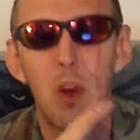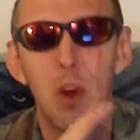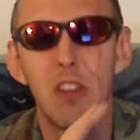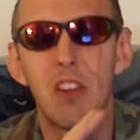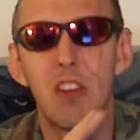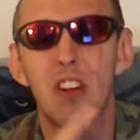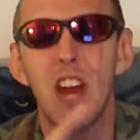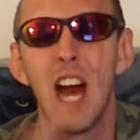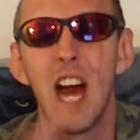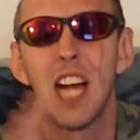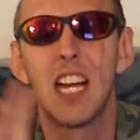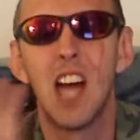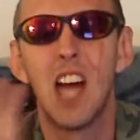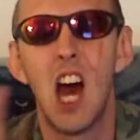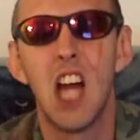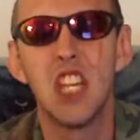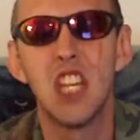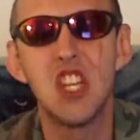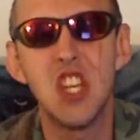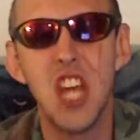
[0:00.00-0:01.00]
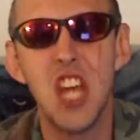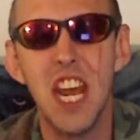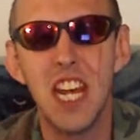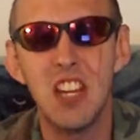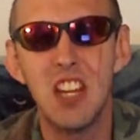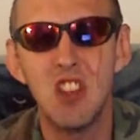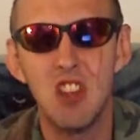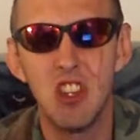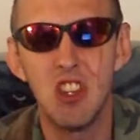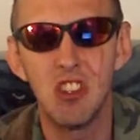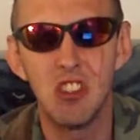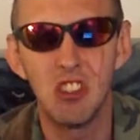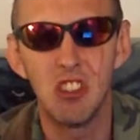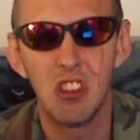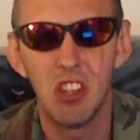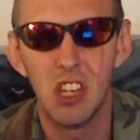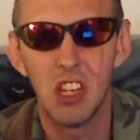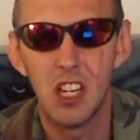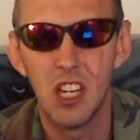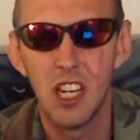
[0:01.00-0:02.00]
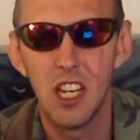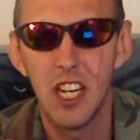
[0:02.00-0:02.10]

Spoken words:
whether or not God changes.